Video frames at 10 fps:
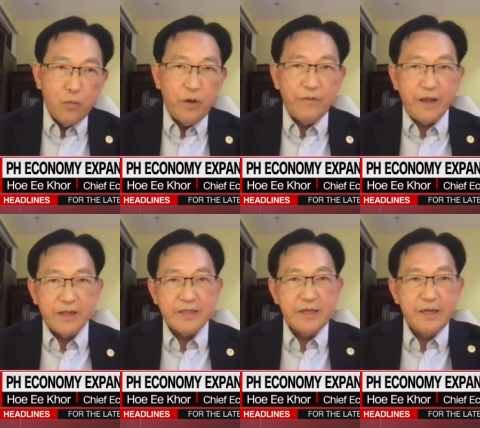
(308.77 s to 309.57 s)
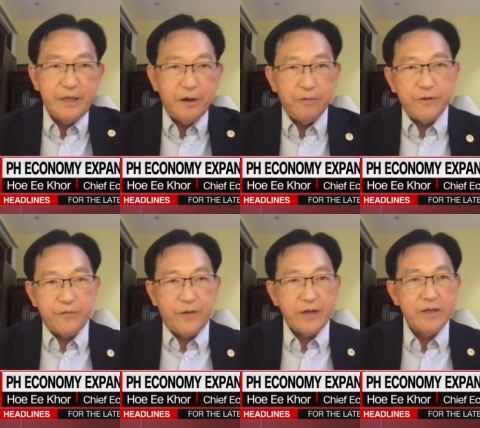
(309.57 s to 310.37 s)
We have done a study of
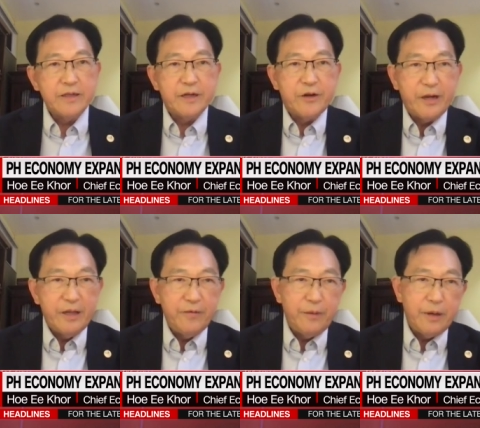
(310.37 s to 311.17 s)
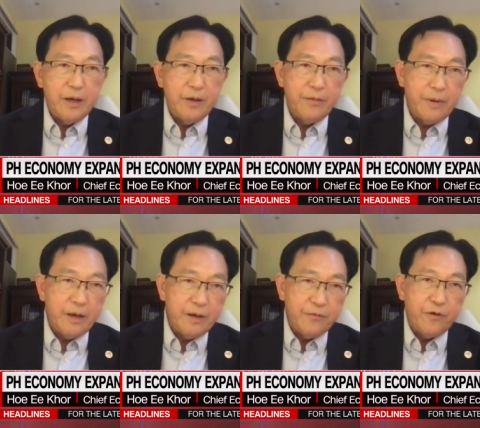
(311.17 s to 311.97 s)
the factors attracting
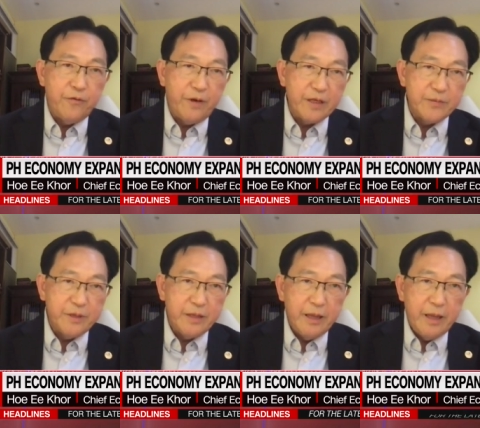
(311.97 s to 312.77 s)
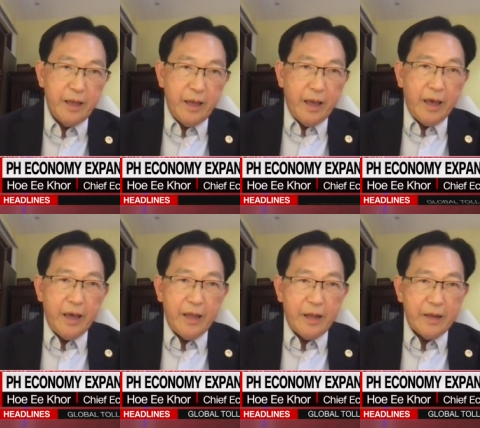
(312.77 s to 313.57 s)
foreign investment,
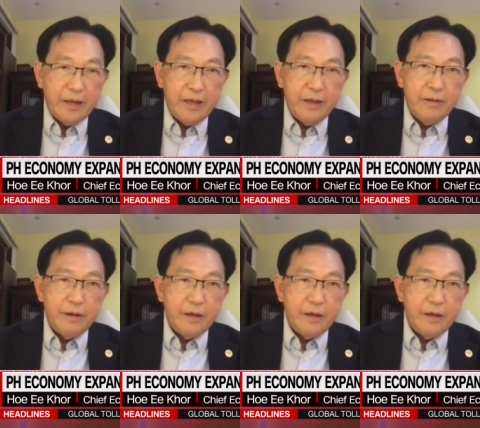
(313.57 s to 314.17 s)
and I think